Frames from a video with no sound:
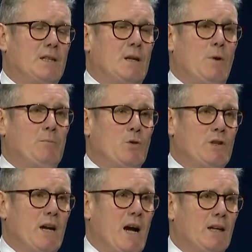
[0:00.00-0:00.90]
So we're
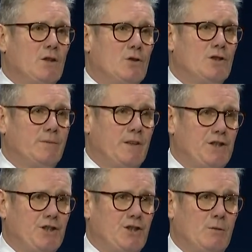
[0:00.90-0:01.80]
putting hundreds of
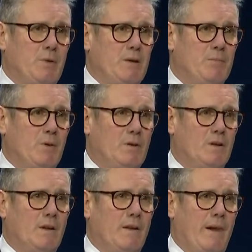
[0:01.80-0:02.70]
additional people
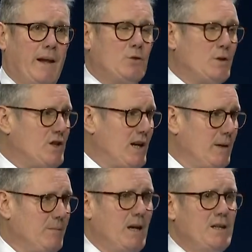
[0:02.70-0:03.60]
into
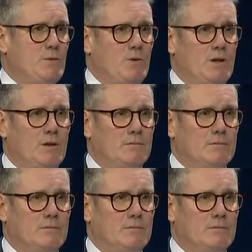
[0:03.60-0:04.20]
asylum casework.